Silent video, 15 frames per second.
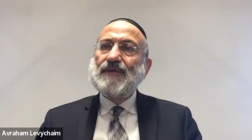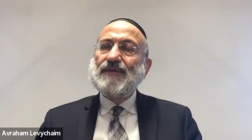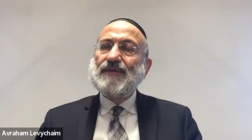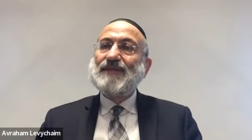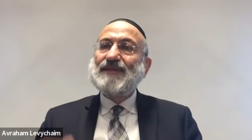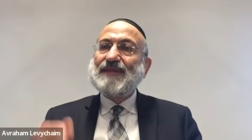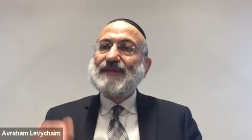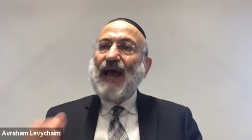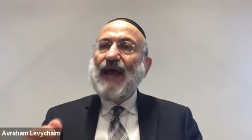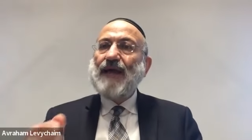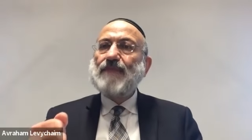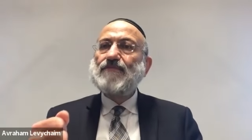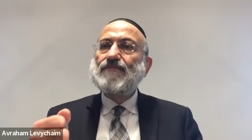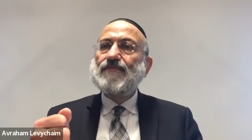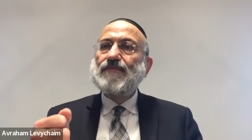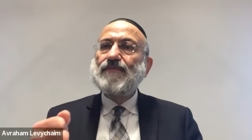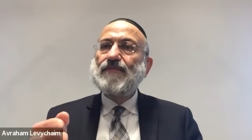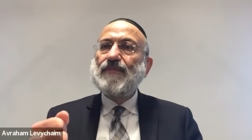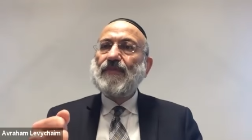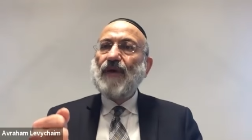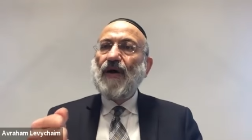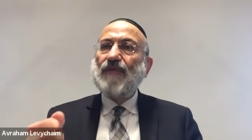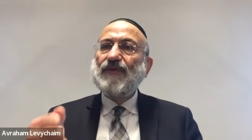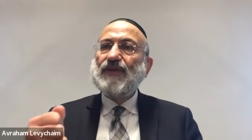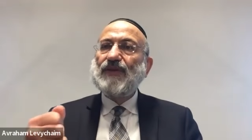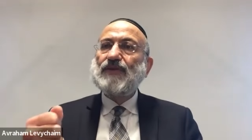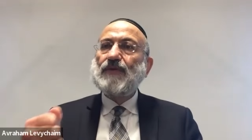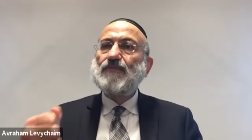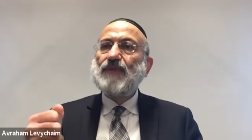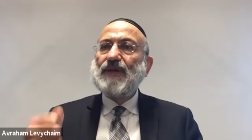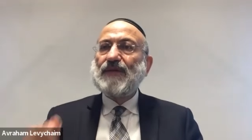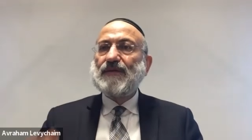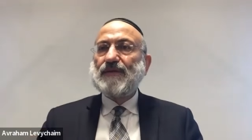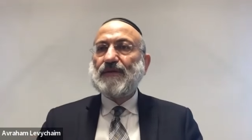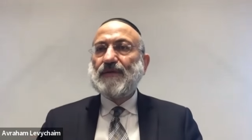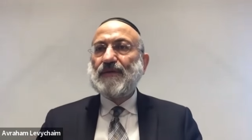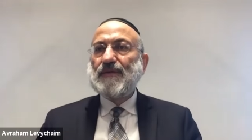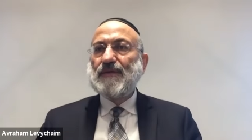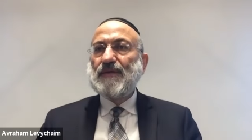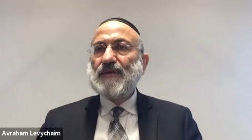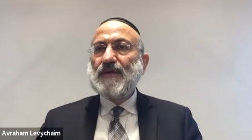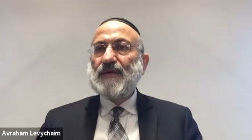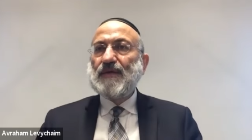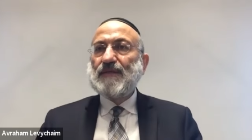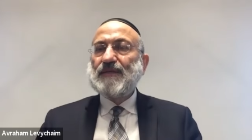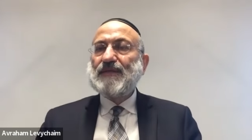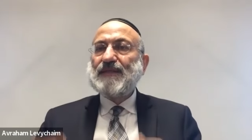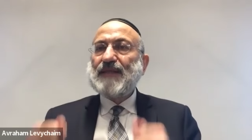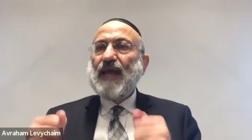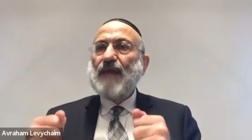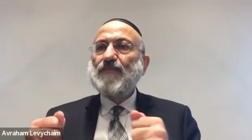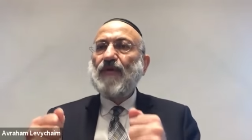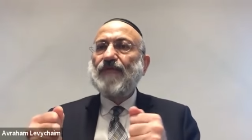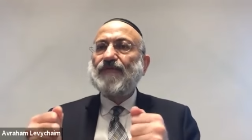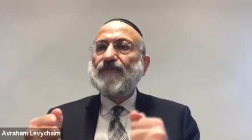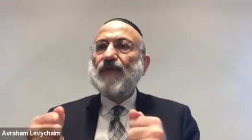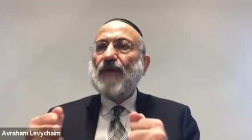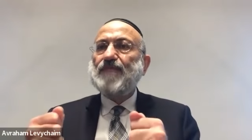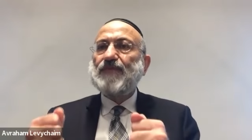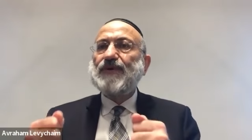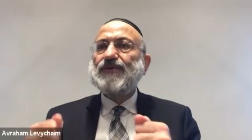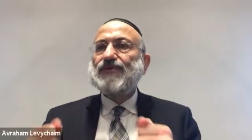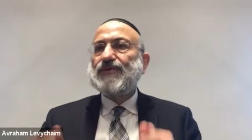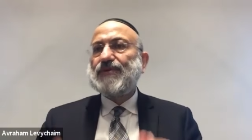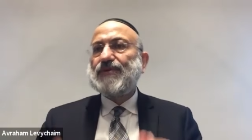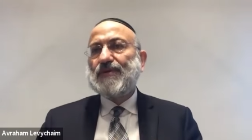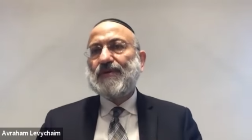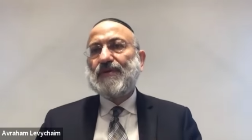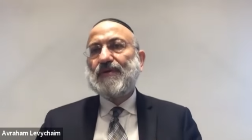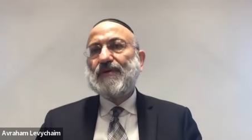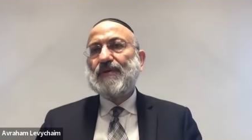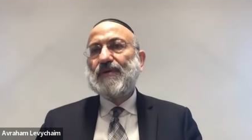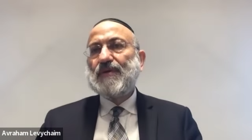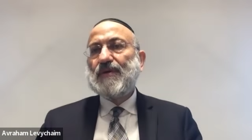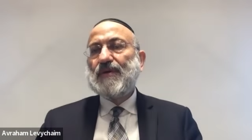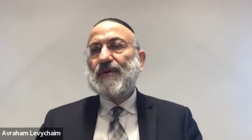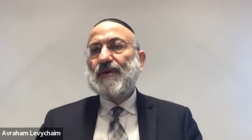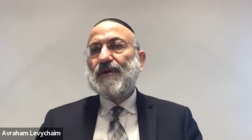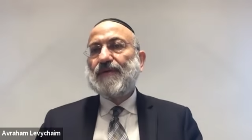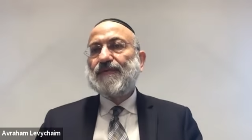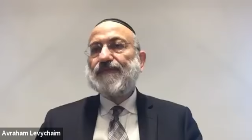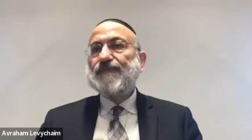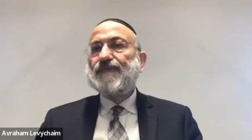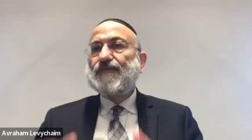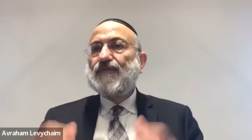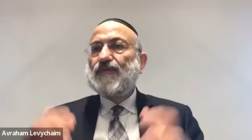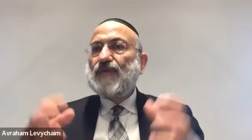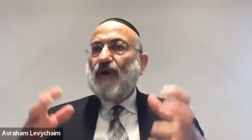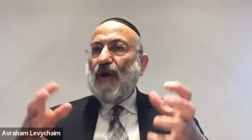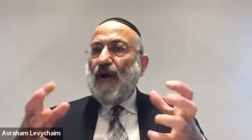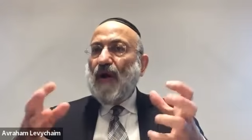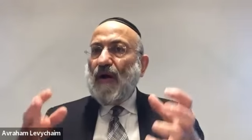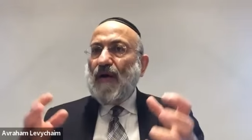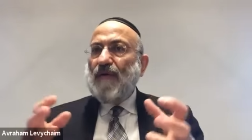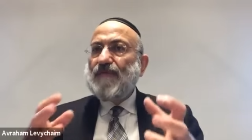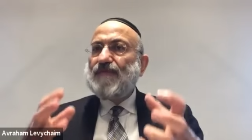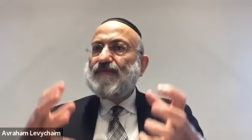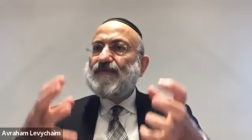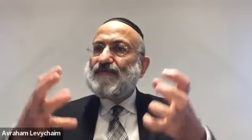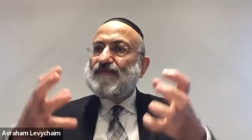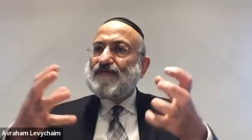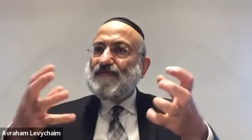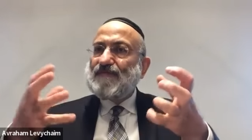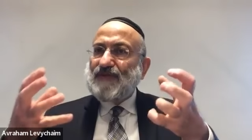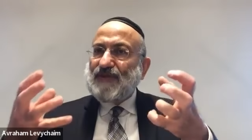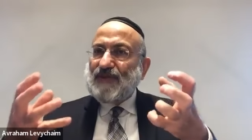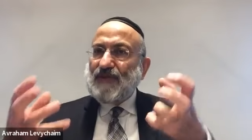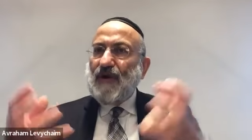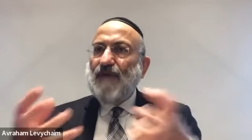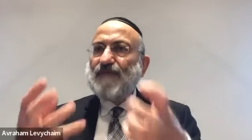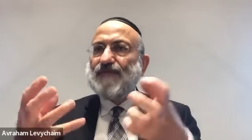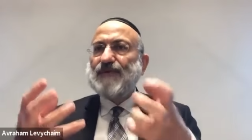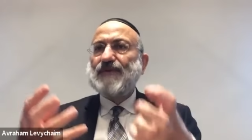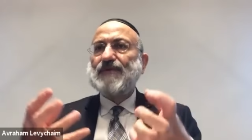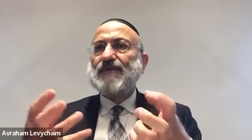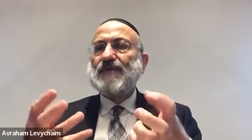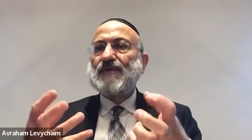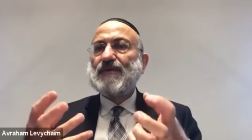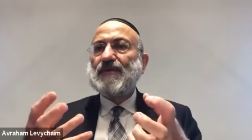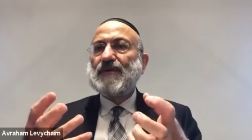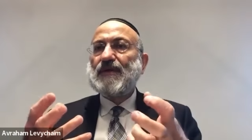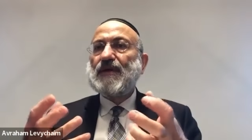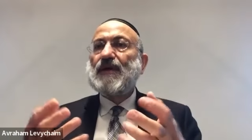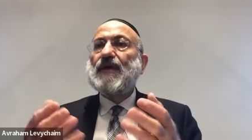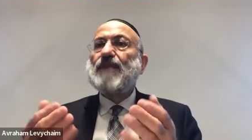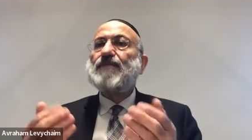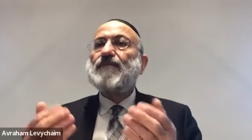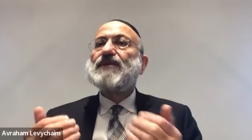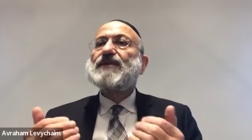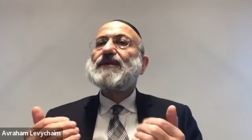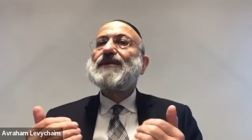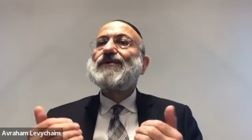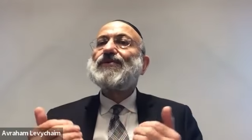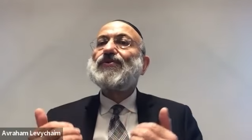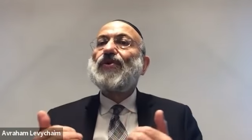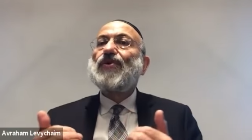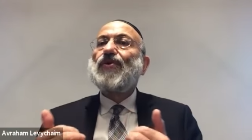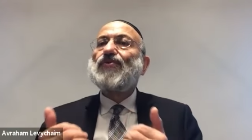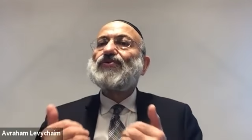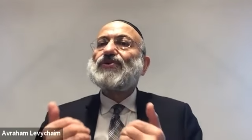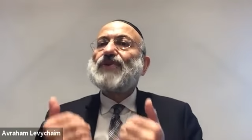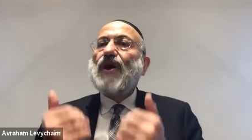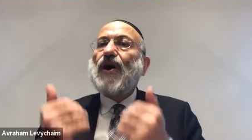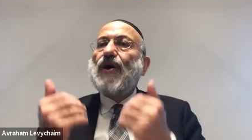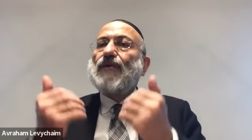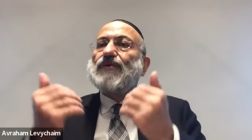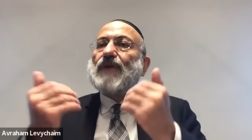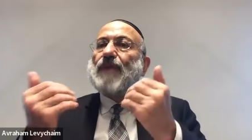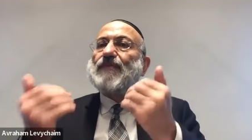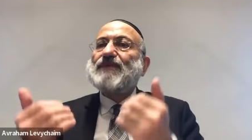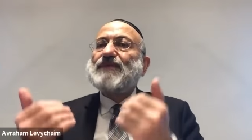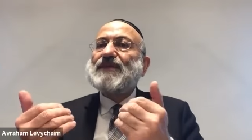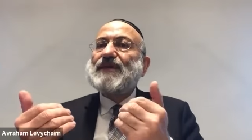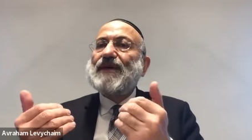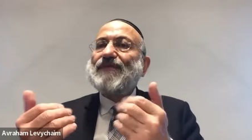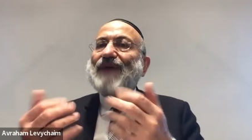It's time of turbulence. It's time of full of pressure, full of suffering person goes out of himself